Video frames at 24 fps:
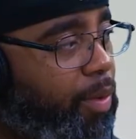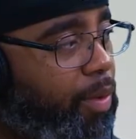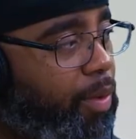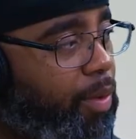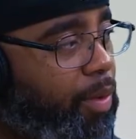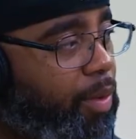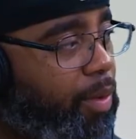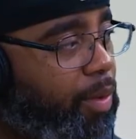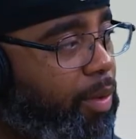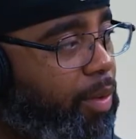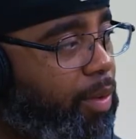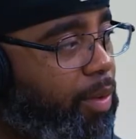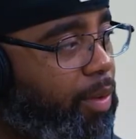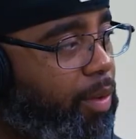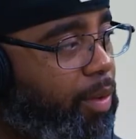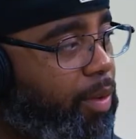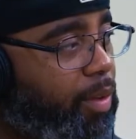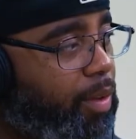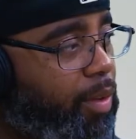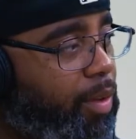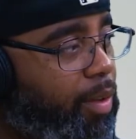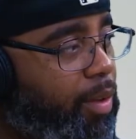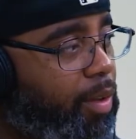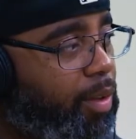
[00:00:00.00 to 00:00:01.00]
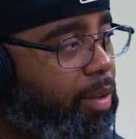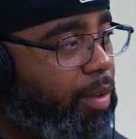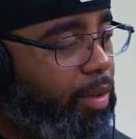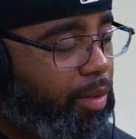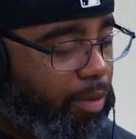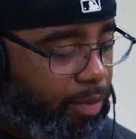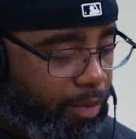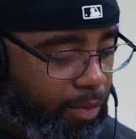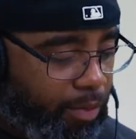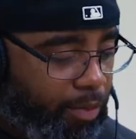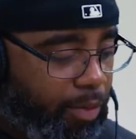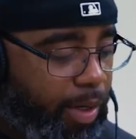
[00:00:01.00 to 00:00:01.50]
in this one basket.
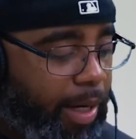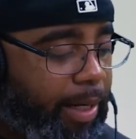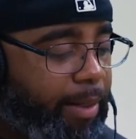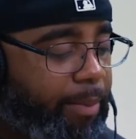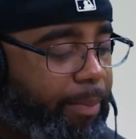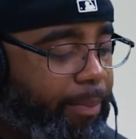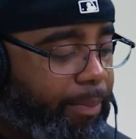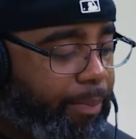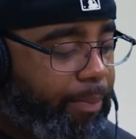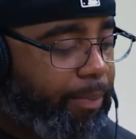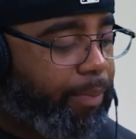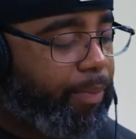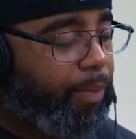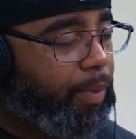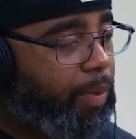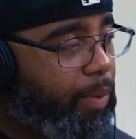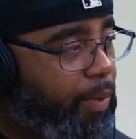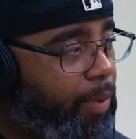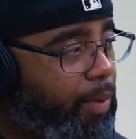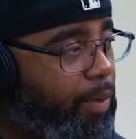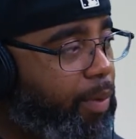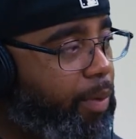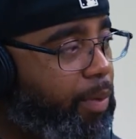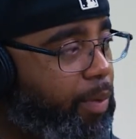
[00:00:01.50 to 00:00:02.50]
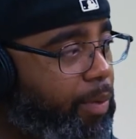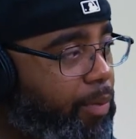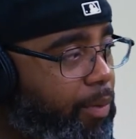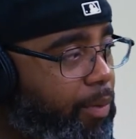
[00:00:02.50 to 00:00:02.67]
Everything was supposed to work out.